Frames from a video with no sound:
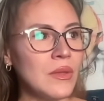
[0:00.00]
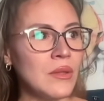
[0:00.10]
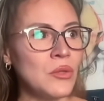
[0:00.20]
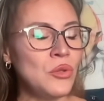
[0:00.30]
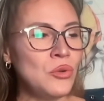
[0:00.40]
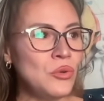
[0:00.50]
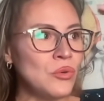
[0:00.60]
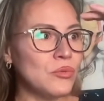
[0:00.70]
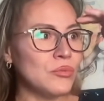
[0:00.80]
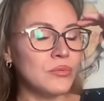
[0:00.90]

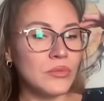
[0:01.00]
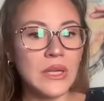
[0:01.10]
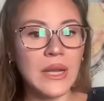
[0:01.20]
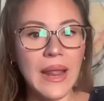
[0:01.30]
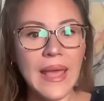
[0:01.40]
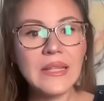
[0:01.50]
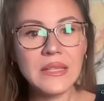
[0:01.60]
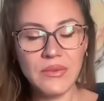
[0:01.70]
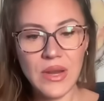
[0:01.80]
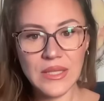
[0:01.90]
new
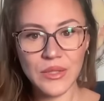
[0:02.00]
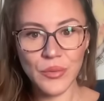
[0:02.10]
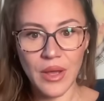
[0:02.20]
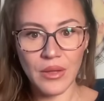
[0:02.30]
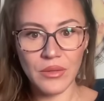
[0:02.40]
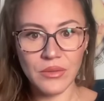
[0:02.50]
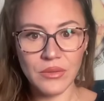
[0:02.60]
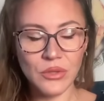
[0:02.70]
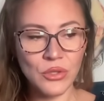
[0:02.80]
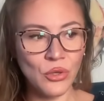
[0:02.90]
collectively as well,
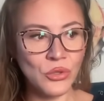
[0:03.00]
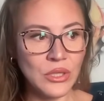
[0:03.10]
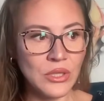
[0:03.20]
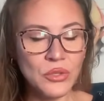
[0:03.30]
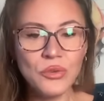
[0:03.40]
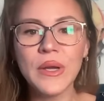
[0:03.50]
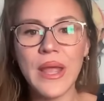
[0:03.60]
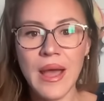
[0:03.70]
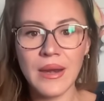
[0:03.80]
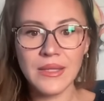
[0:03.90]
totally new
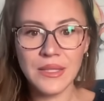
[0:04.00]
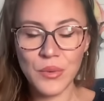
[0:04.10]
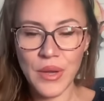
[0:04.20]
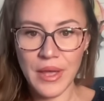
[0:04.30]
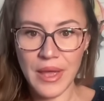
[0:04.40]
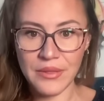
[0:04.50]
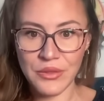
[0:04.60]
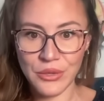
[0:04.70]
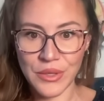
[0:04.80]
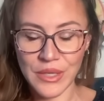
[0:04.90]
reality we're
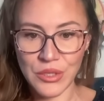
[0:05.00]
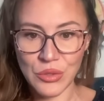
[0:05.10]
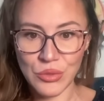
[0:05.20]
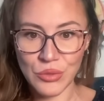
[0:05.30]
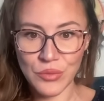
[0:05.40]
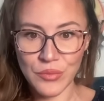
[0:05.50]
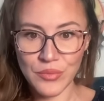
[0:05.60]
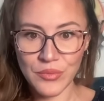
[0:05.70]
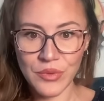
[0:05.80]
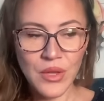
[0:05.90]
entering into.
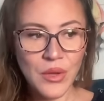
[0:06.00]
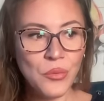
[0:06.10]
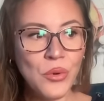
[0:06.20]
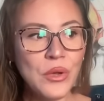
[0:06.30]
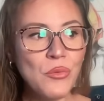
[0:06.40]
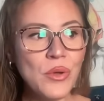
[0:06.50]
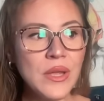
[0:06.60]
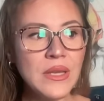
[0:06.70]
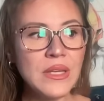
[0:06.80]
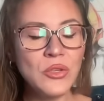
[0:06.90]
We're
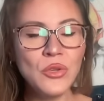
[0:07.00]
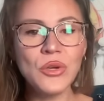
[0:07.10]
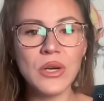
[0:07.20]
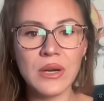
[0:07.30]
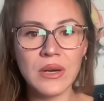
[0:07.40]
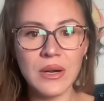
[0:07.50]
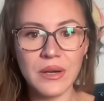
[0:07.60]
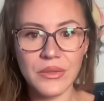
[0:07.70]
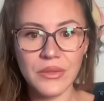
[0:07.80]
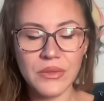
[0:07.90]
winning new
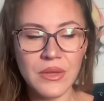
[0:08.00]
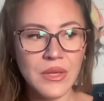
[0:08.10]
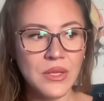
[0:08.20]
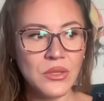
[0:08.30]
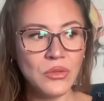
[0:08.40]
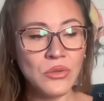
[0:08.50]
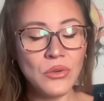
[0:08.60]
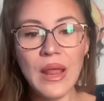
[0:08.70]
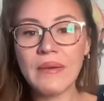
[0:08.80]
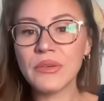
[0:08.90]
earth,
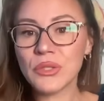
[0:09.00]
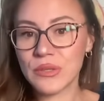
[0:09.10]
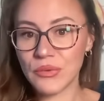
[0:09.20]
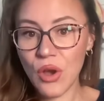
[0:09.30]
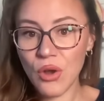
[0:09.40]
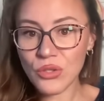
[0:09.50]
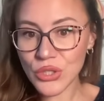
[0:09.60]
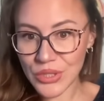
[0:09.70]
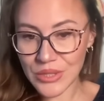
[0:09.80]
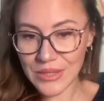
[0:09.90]
new levels of
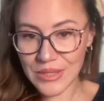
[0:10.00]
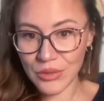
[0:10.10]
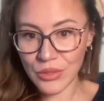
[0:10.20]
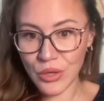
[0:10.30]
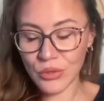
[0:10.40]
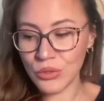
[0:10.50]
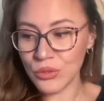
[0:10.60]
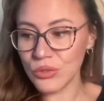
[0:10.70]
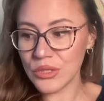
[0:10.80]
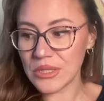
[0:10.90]
consciousness, I would call it.
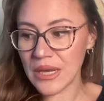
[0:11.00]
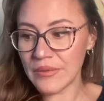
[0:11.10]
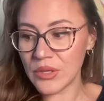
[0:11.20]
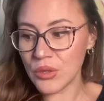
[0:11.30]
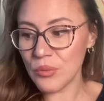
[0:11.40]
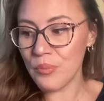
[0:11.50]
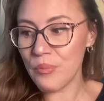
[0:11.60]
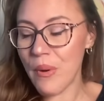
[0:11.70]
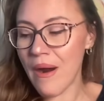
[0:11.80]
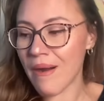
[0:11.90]
You discover new
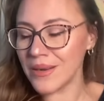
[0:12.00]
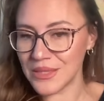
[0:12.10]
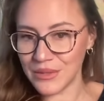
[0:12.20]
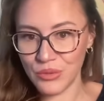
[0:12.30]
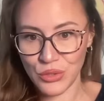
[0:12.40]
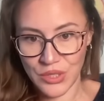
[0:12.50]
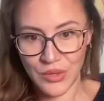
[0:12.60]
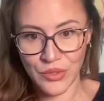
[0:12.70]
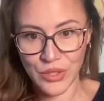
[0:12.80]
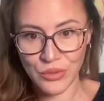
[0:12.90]
parts of
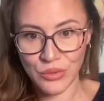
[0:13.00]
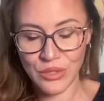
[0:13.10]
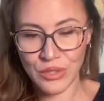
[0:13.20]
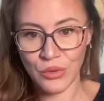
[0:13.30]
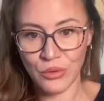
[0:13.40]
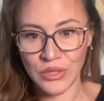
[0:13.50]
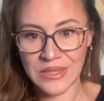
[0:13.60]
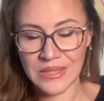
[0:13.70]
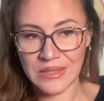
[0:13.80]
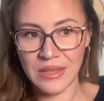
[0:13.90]
yourself that you didn't know
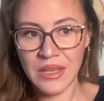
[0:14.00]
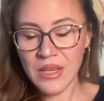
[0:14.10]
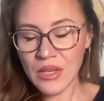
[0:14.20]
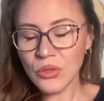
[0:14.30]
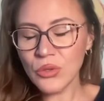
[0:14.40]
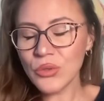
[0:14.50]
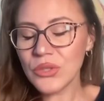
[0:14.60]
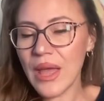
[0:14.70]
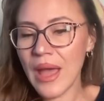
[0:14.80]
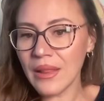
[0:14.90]
existed, new
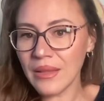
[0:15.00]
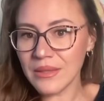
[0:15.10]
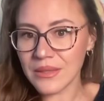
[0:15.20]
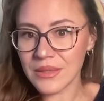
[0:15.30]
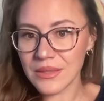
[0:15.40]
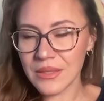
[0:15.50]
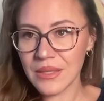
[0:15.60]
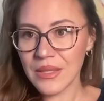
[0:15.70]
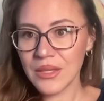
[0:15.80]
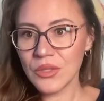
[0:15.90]
talents,
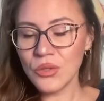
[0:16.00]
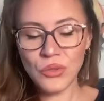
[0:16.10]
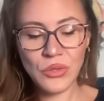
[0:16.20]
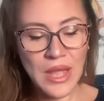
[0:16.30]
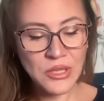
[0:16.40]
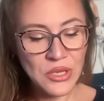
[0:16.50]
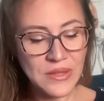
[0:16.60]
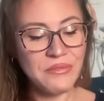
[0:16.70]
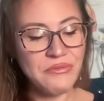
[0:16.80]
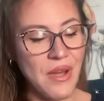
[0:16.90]
new natural,
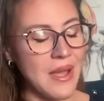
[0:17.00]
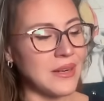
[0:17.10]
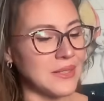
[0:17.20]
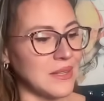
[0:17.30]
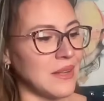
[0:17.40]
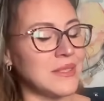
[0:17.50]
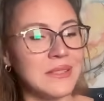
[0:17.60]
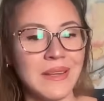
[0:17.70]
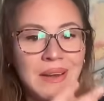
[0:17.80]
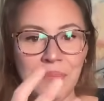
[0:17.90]
and the fire signs,
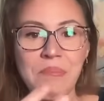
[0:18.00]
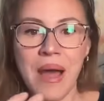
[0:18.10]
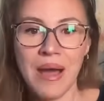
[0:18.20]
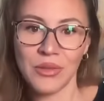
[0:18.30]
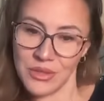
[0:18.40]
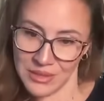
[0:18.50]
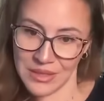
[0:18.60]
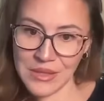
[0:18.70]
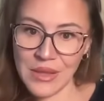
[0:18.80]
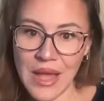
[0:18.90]
they're about
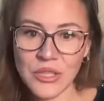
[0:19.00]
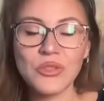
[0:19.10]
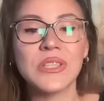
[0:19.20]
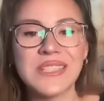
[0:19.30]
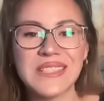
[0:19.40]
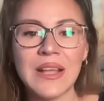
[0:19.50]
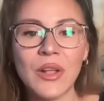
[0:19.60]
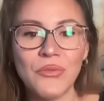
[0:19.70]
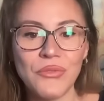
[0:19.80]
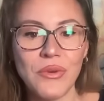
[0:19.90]
the
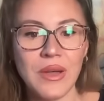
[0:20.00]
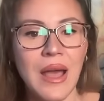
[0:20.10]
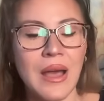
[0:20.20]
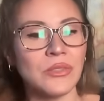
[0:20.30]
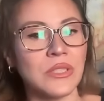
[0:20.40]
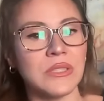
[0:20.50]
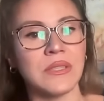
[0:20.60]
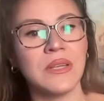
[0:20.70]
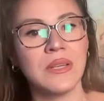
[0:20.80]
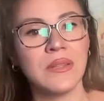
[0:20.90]
self houses,
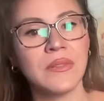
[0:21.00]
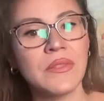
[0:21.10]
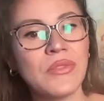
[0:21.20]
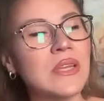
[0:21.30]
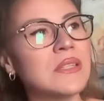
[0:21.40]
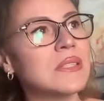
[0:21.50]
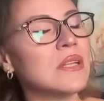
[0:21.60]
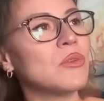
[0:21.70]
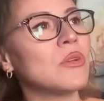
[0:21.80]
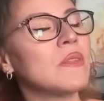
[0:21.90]
the things
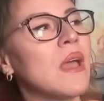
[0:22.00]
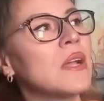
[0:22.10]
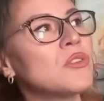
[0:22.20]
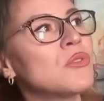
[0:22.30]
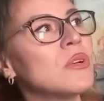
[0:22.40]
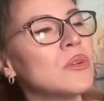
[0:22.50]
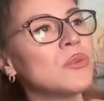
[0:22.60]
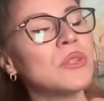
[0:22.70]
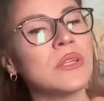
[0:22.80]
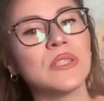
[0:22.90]
that you're naturally
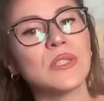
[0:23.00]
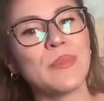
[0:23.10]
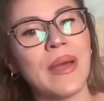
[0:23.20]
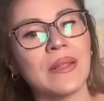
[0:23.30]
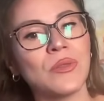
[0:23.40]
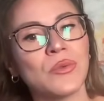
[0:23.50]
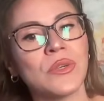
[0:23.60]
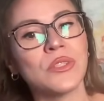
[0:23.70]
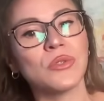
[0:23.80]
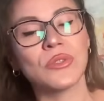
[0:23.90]
good and inspired
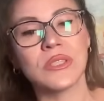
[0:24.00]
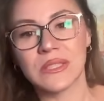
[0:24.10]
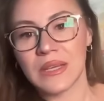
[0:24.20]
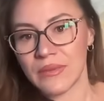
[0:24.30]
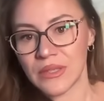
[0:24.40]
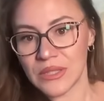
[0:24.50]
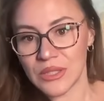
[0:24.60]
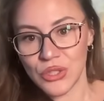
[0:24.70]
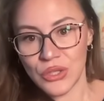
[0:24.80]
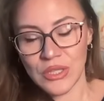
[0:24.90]
towards. You discover
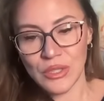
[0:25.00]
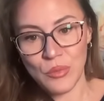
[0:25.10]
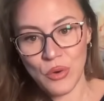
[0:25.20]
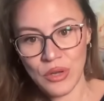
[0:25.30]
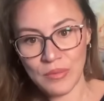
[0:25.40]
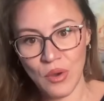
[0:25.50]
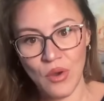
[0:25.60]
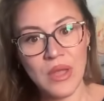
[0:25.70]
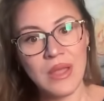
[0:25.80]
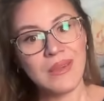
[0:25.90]
such things more and
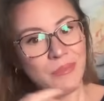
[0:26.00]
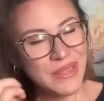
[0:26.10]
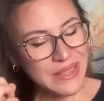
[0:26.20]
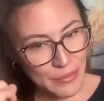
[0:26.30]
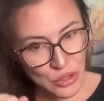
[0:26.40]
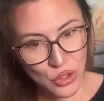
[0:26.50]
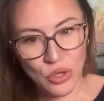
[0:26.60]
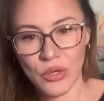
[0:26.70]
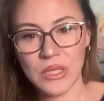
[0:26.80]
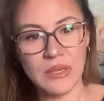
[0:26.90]
more. But the
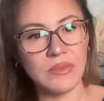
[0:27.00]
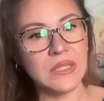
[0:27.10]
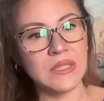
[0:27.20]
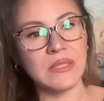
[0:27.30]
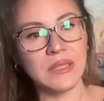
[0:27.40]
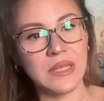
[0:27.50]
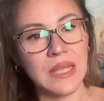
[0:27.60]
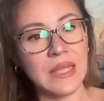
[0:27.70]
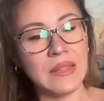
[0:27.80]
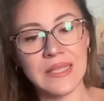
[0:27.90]
majority of this year,
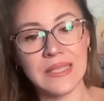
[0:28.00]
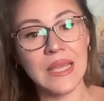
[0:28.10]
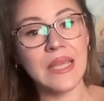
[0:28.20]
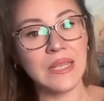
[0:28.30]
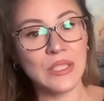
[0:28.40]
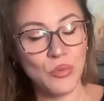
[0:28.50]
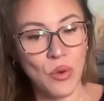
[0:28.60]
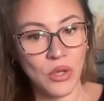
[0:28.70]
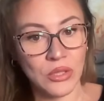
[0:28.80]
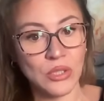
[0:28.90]
again, I say, is
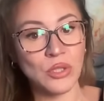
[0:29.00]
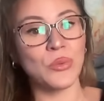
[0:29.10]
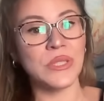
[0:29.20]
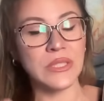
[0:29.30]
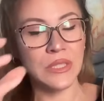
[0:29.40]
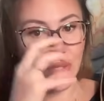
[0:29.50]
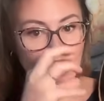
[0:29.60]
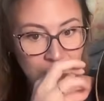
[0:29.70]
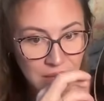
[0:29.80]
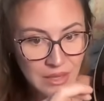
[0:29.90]
water. So we're still
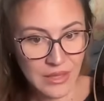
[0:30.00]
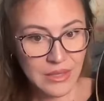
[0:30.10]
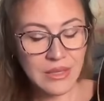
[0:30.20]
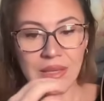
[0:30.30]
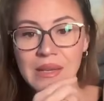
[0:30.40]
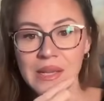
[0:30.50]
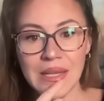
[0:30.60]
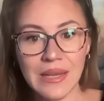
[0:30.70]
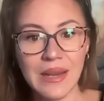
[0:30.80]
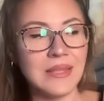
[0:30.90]
in the
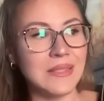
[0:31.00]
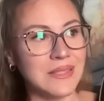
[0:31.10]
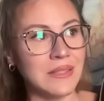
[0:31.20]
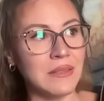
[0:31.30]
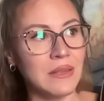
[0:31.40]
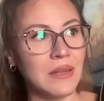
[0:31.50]
healing, cleansing,